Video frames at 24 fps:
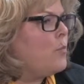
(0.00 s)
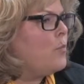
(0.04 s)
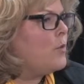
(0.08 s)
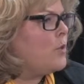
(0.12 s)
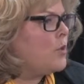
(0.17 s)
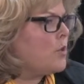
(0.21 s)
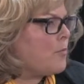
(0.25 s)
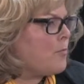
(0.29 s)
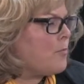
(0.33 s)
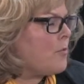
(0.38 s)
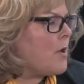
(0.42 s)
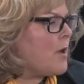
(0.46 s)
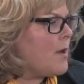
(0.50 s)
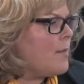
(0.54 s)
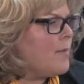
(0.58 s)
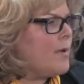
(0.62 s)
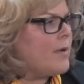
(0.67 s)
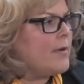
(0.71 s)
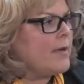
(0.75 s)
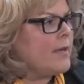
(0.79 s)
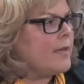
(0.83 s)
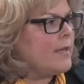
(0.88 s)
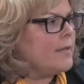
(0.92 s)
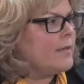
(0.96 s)
Your
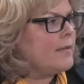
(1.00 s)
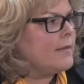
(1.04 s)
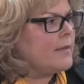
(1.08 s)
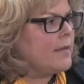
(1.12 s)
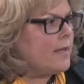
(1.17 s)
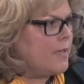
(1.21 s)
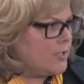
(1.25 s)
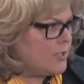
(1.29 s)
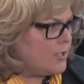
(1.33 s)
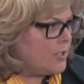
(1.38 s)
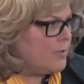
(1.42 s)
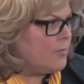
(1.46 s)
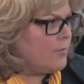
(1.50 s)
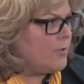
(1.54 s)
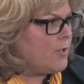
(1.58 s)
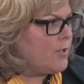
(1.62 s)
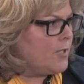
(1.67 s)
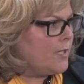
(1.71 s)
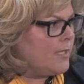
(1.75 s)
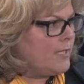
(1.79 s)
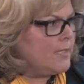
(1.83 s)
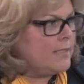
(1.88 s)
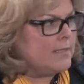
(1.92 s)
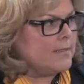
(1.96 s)
primary customer
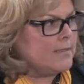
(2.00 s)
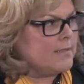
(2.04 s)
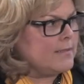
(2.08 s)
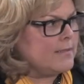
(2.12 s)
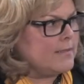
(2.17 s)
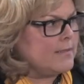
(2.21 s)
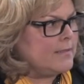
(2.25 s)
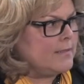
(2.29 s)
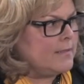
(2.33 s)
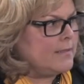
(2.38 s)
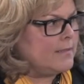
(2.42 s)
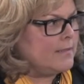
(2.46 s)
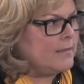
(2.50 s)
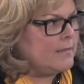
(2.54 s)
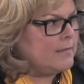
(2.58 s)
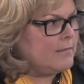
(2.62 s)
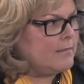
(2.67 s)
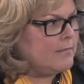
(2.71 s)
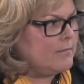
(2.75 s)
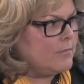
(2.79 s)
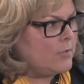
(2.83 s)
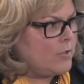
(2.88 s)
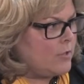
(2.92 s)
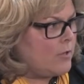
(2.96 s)
is,
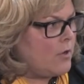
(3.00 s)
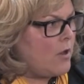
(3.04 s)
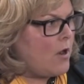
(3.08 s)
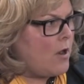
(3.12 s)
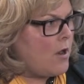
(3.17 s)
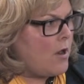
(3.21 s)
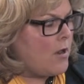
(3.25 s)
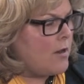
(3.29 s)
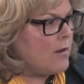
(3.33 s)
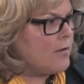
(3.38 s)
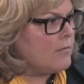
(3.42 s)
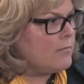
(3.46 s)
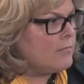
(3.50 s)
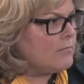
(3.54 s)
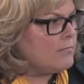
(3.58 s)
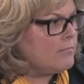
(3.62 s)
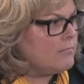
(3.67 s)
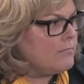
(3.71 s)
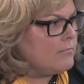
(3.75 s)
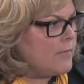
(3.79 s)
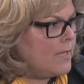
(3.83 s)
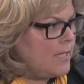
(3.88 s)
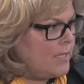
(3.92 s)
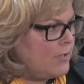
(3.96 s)
or are,
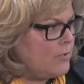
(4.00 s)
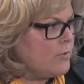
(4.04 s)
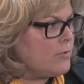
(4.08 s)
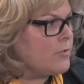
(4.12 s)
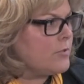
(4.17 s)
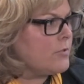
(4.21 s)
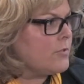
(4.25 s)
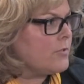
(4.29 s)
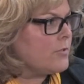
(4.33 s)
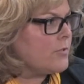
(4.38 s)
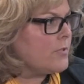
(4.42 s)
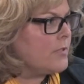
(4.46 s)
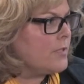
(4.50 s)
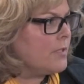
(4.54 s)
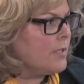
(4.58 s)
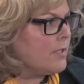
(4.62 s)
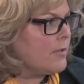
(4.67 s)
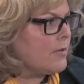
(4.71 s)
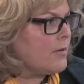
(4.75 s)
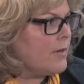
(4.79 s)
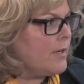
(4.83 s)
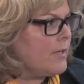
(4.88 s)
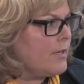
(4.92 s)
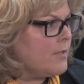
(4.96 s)
end users,
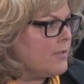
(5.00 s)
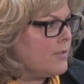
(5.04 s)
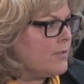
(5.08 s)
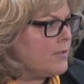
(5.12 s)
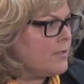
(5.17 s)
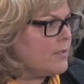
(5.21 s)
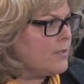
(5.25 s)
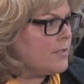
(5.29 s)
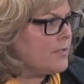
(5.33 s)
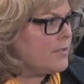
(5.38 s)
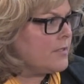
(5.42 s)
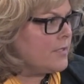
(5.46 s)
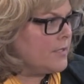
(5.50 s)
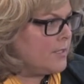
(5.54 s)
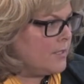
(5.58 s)
integrators,